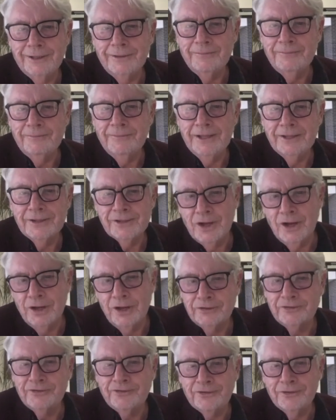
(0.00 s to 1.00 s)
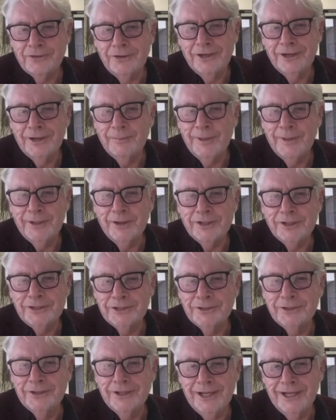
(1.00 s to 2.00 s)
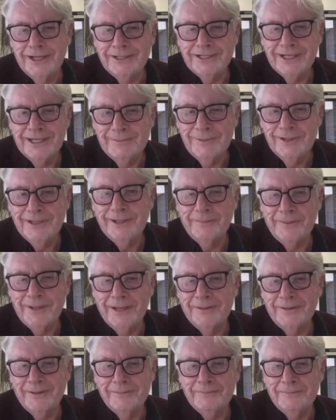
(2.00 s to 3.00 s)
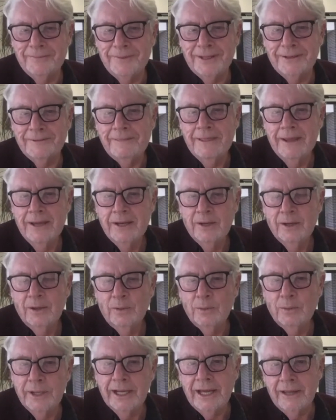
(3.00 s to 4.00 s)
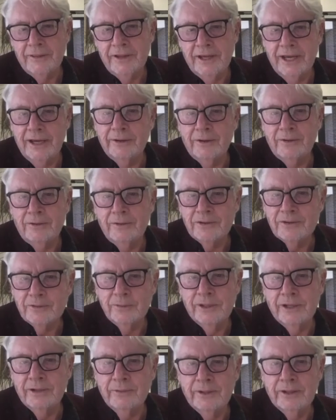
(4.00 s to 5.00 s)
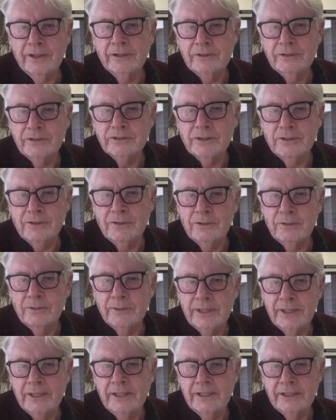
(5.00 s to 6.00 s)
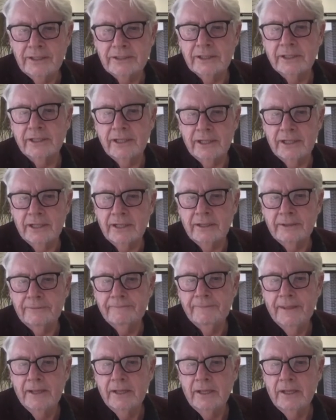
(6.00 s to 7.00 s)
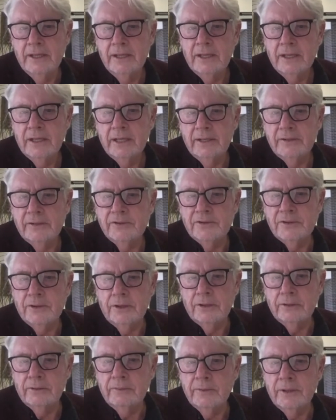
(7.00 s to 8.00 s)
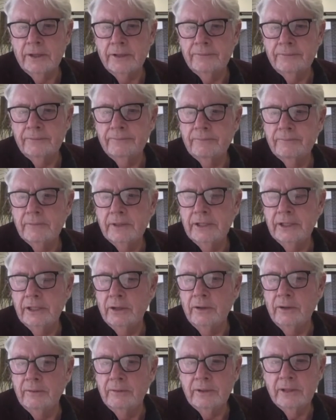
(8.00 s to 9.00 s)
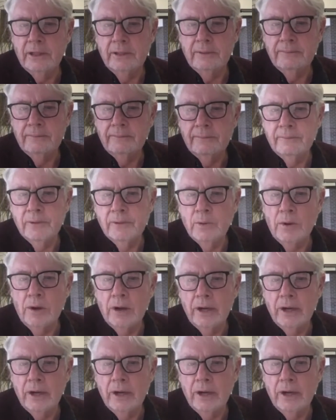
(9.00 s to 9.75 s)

it's kind of true. You know, I mean, I do care deeply about them, but we are the adults. We are in control. We're here to care. And so, you know, I'm quite